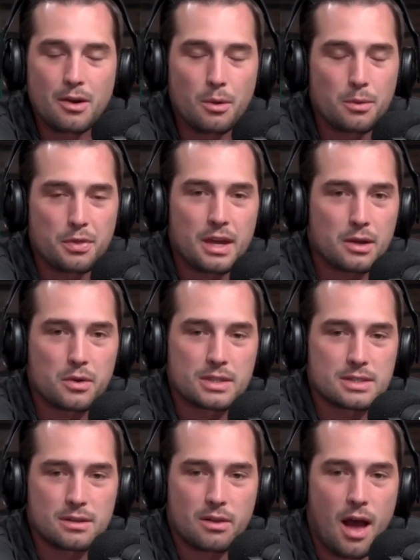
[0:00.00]
I don't think
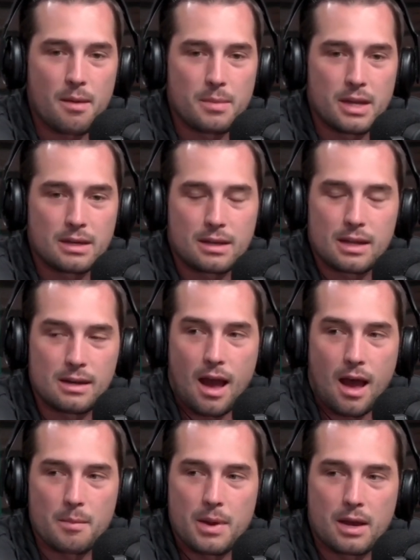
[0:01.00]
Chris Klieman
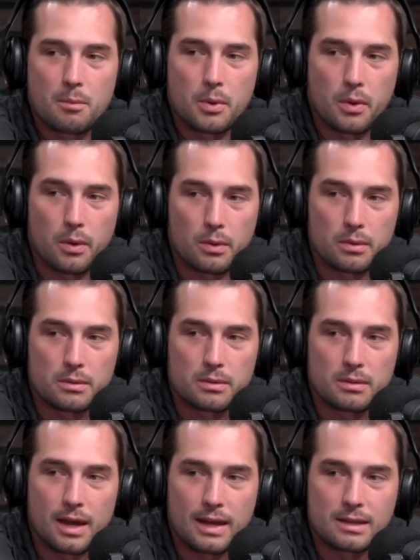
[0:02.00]
cannot make a bowl.
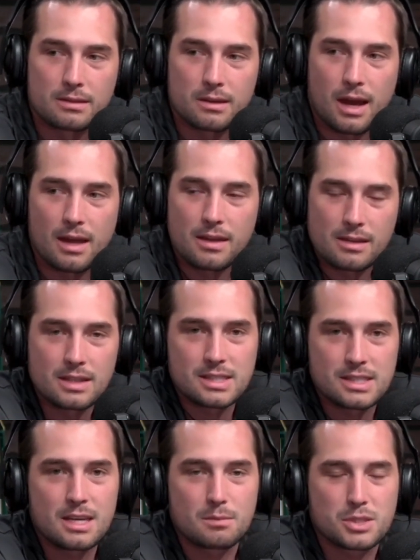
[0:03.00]
Like, I think
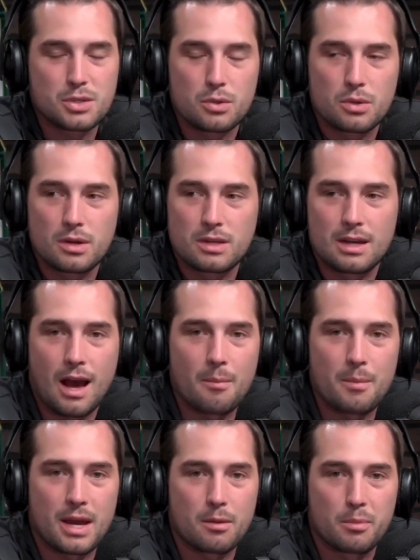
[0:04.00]
this team's too good to
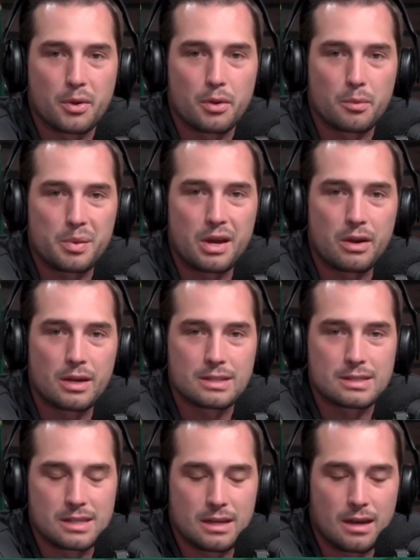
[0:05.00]
not make a bowl
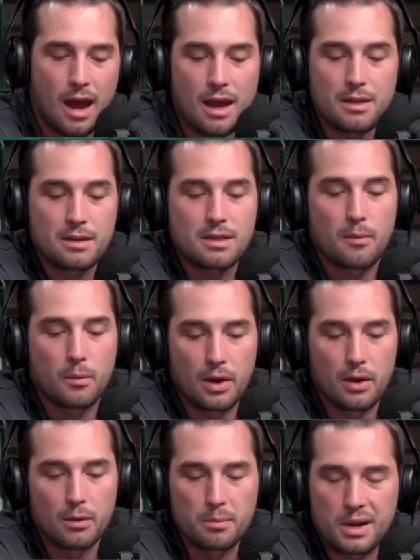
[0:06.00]
appearance, and I think they
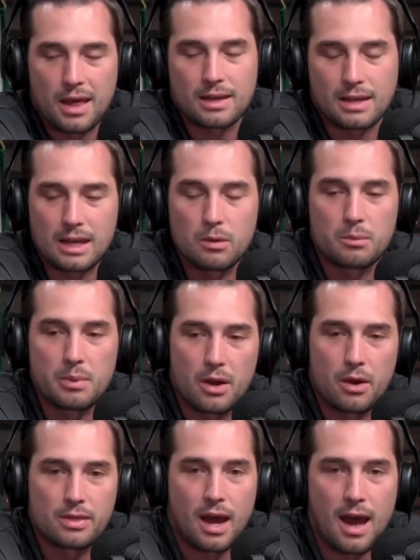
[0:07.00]
will, but I think he would
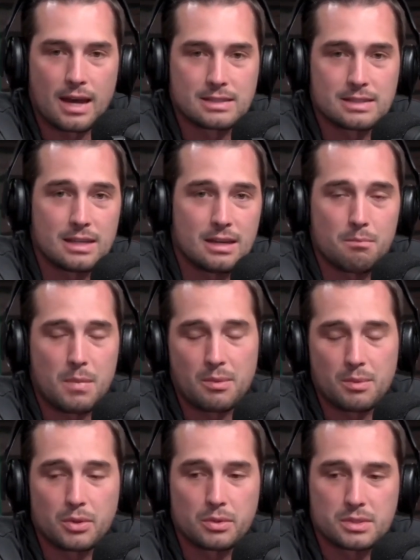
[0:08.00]
be on the hot seat and
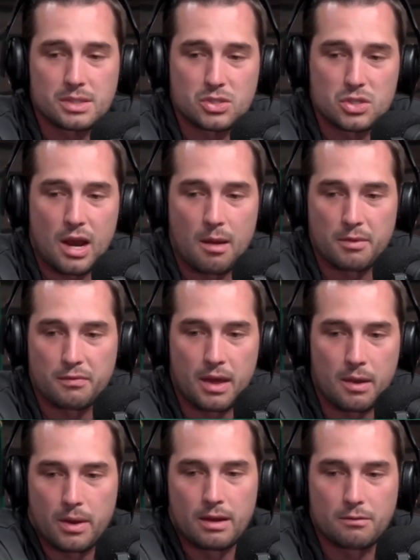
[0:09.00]
maybe lose his job
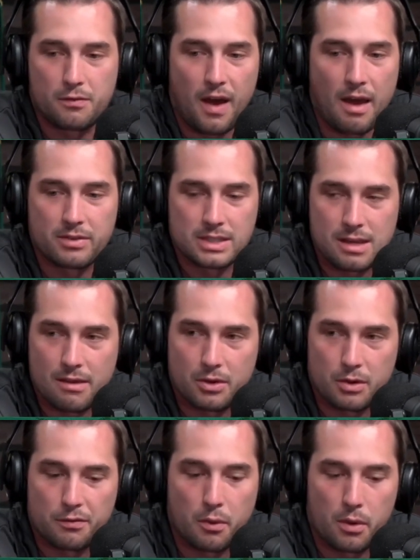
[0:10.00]
if they went five and
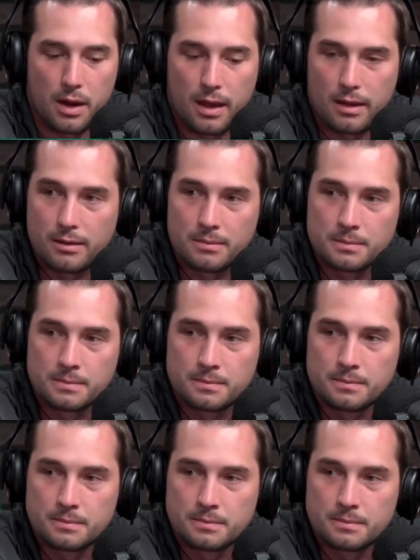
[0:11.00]
seven or four and eight.